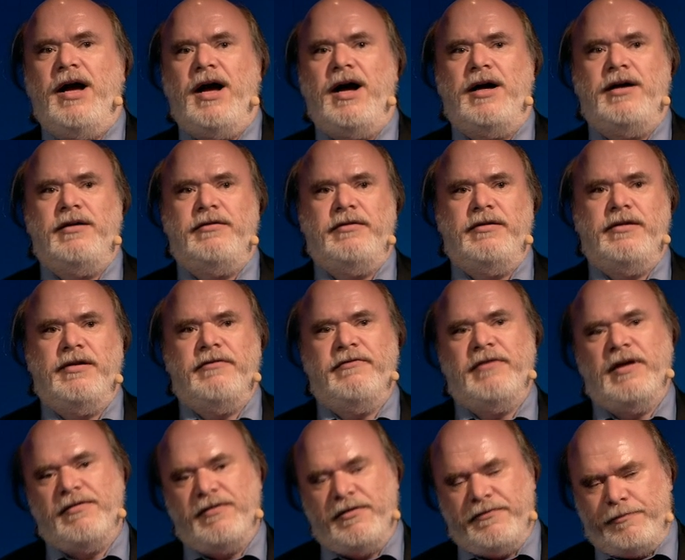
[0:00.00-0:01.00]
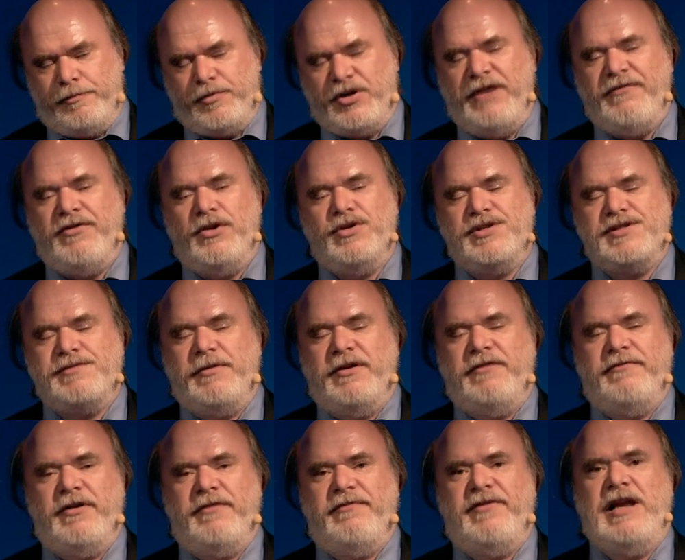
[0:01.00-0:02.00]
the preview is
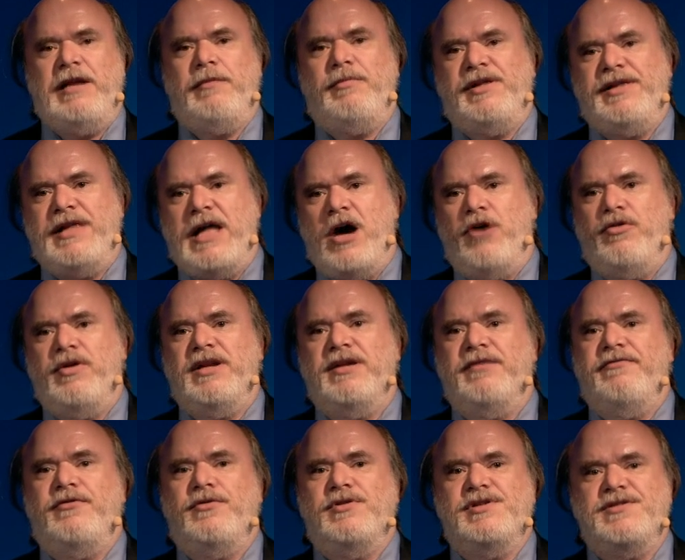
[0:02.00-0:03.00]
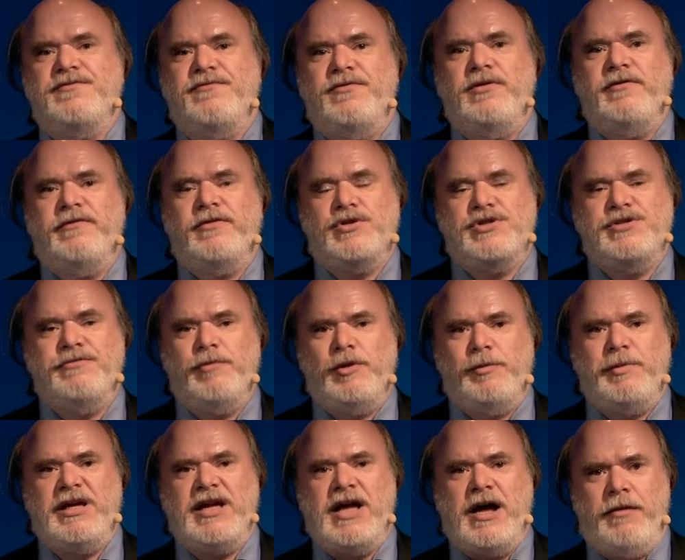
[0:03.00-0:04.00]
available now and the first full version will
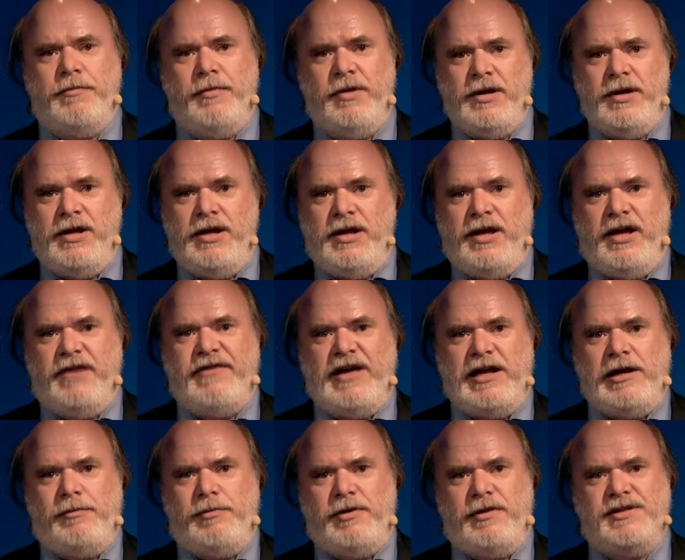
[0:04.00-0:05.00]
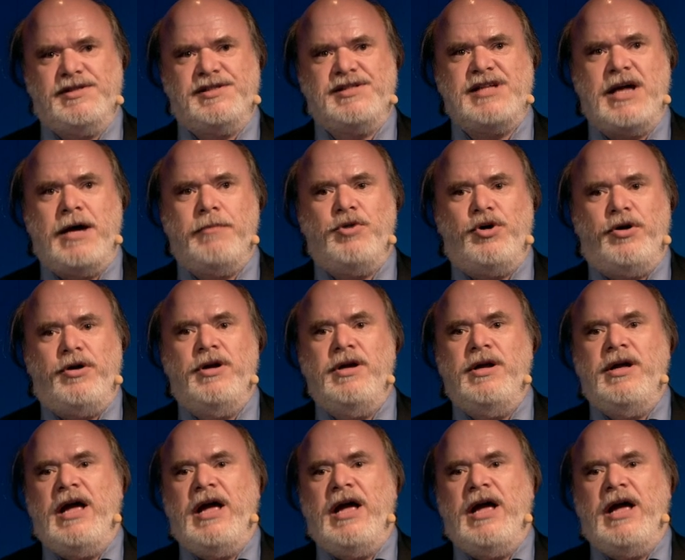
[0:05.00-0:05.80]
become available this summer.